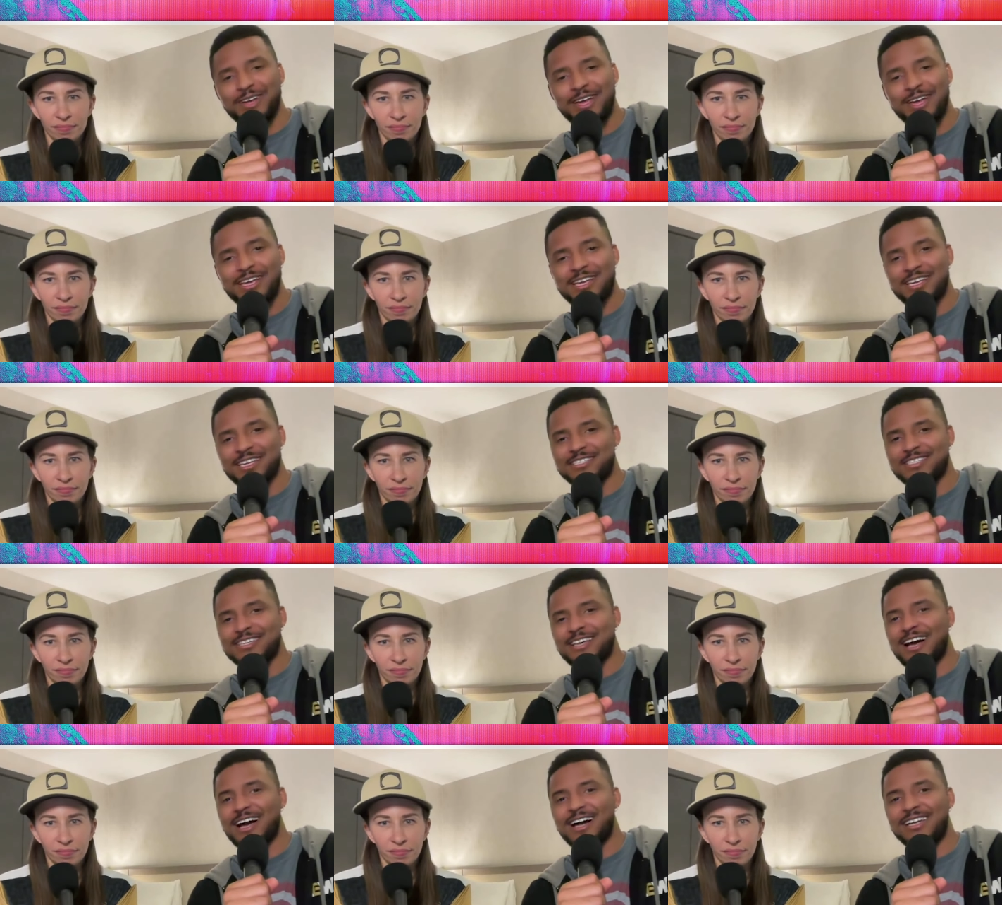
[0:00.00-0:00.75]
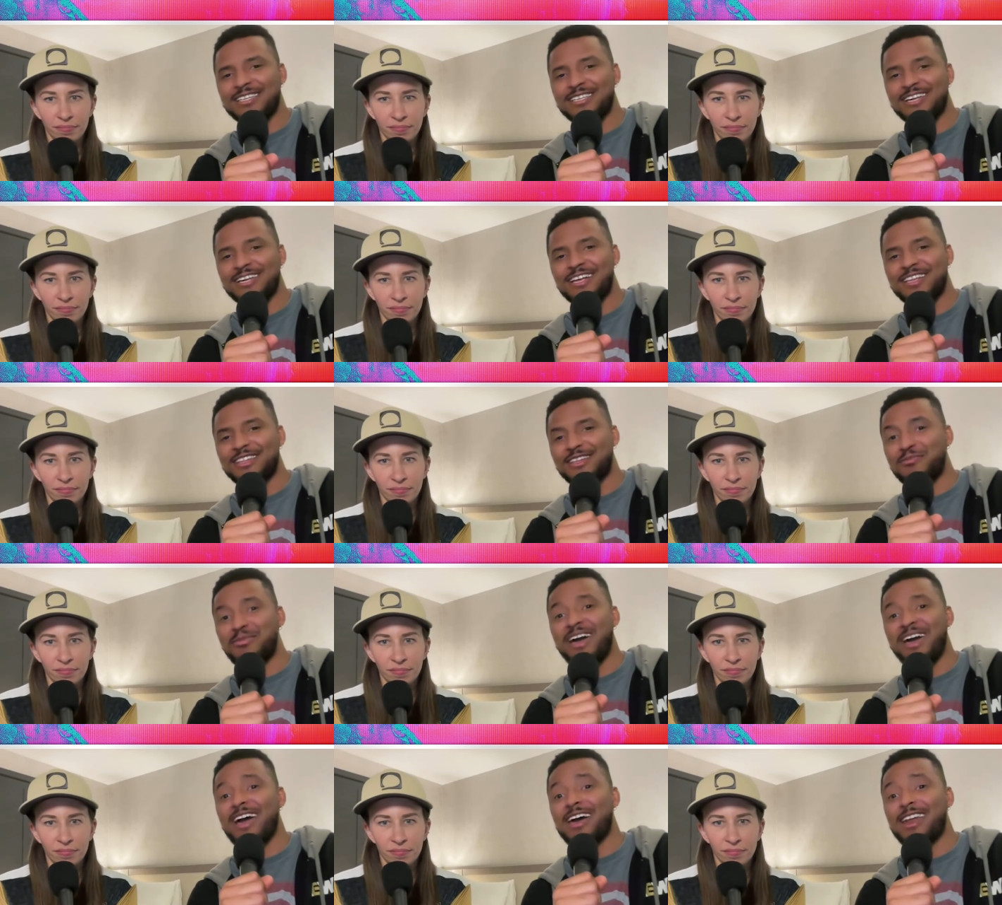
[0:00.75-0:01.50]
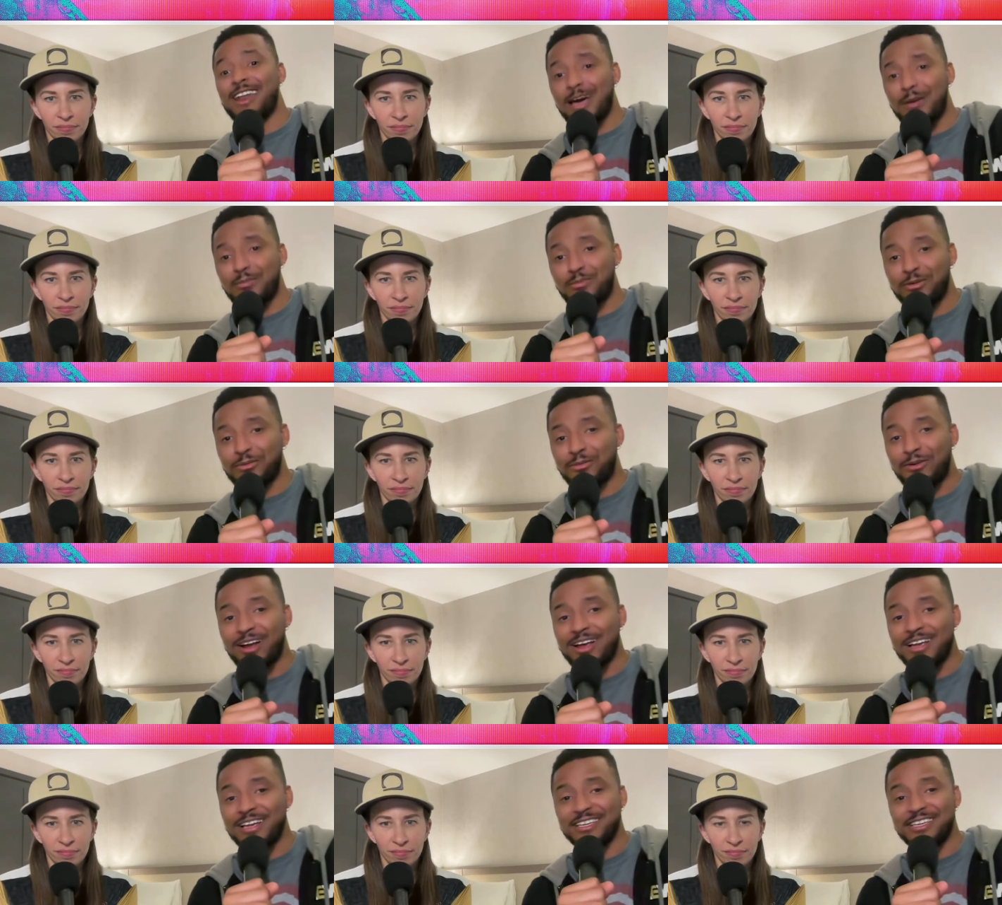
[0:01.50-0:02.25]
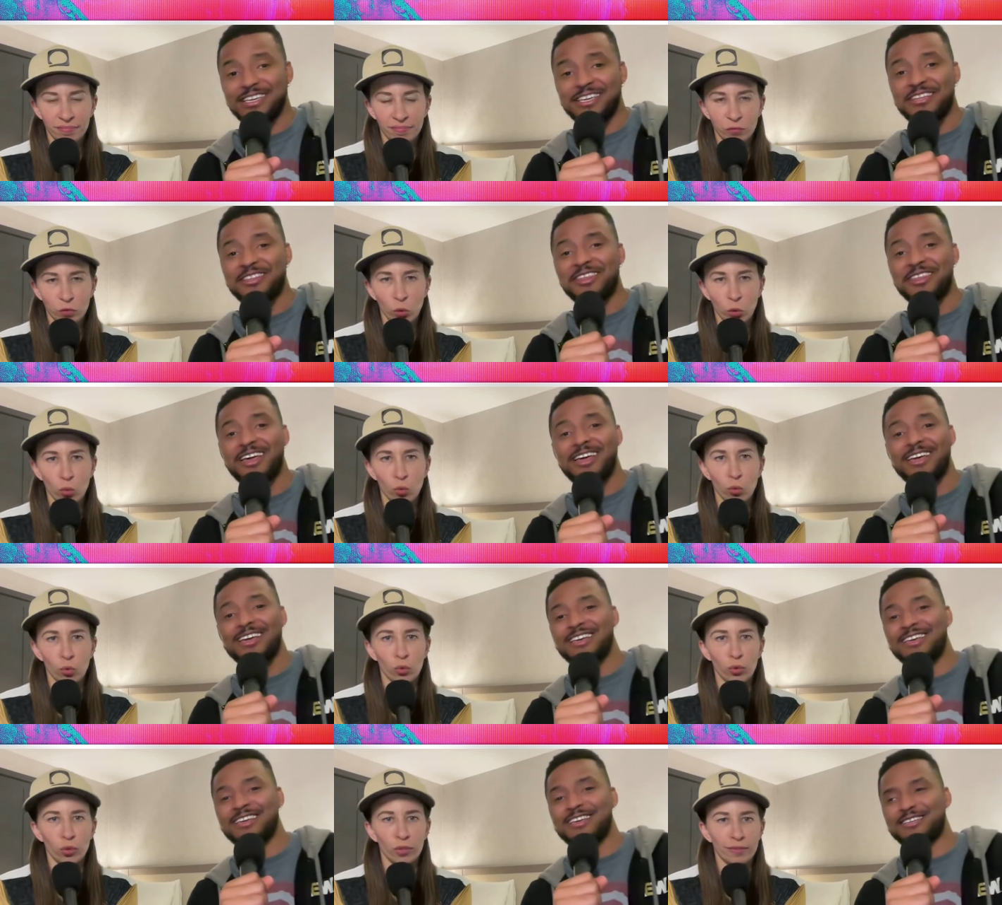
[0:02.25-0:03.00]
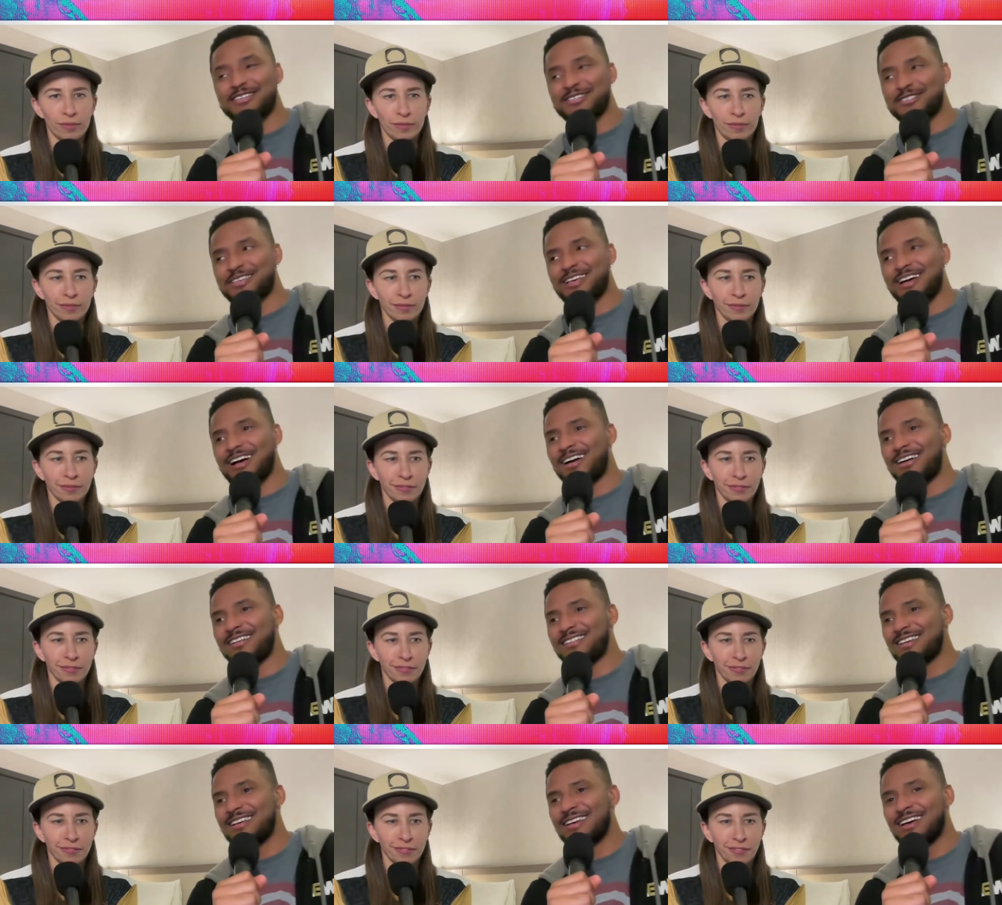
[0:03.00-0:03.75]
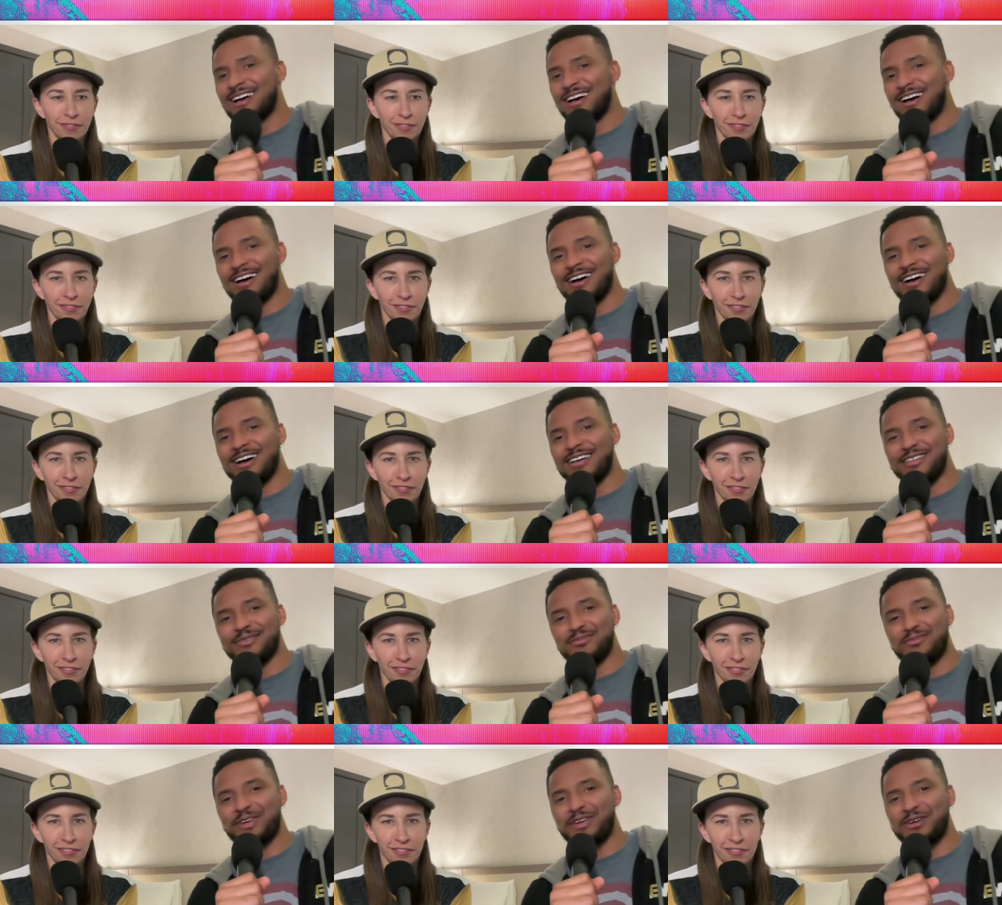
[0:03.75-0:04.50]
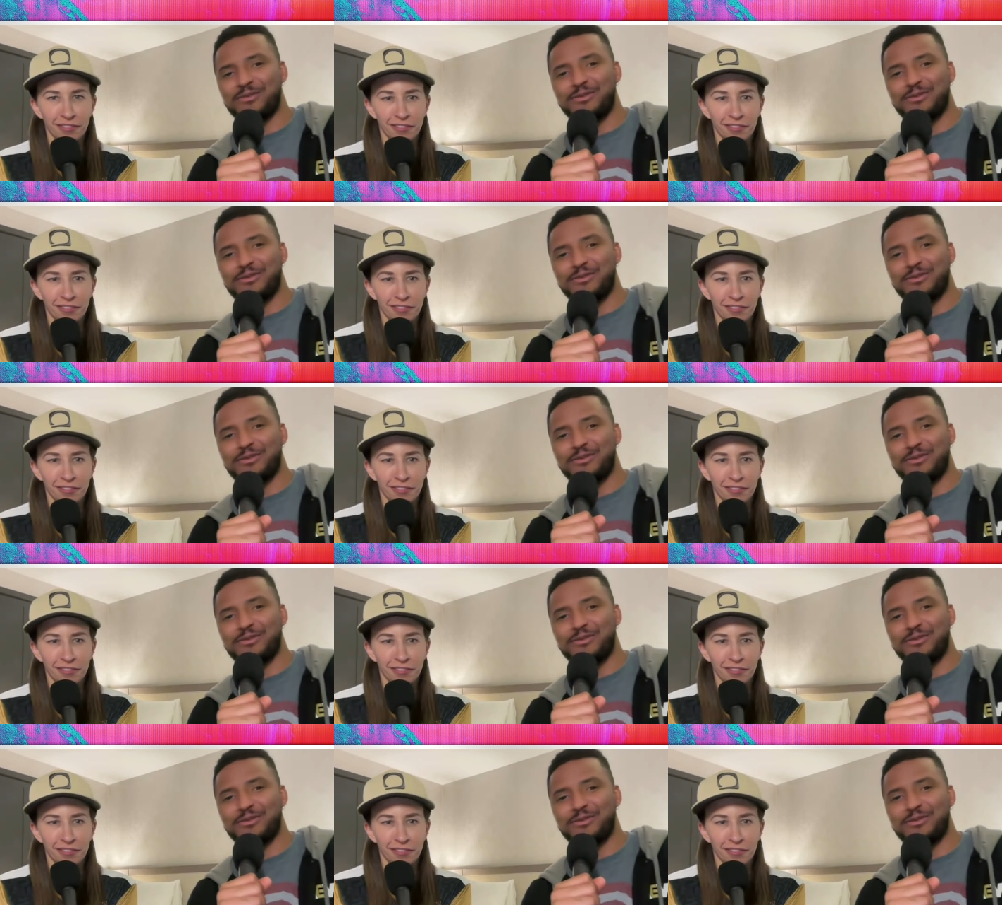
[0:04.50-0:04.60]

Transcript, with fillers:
Speaker 1: He's got the bad apple, Bryan Keith. Oof. He's got uh, Big